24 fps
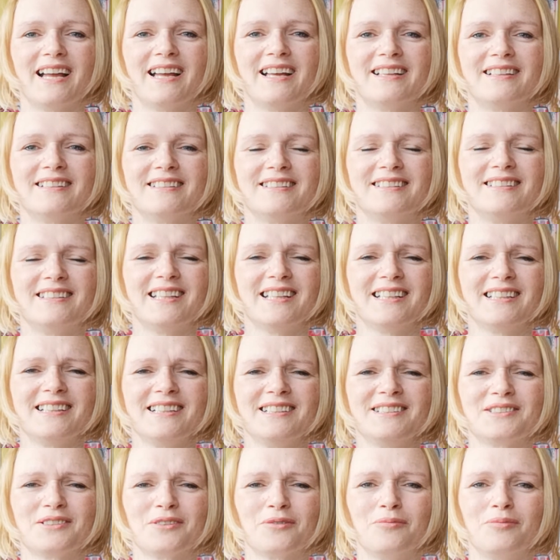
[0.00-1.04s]
And
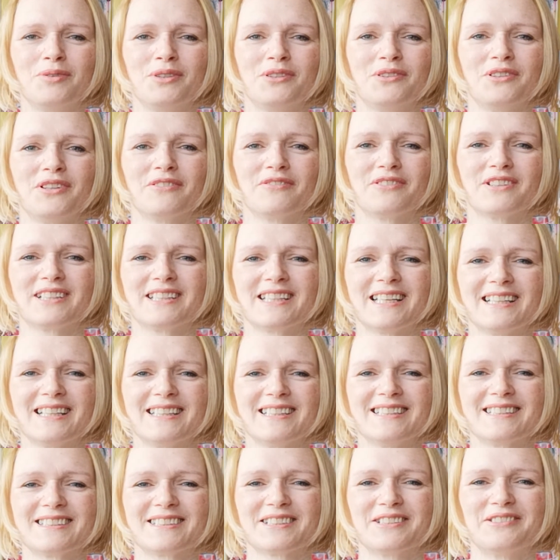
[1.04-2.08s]
that is so beautiful.
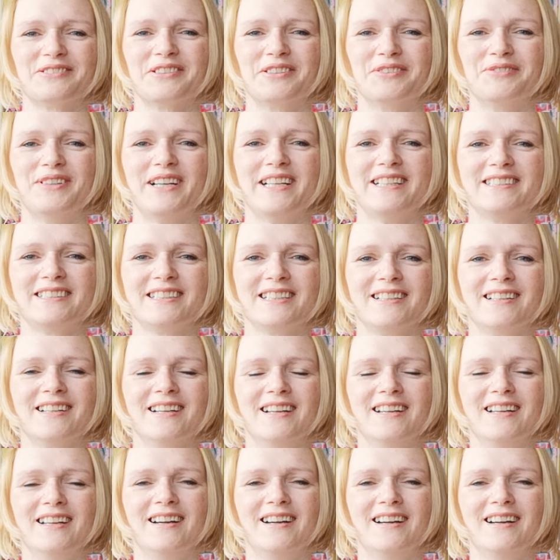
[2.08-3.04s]
That is so amazing.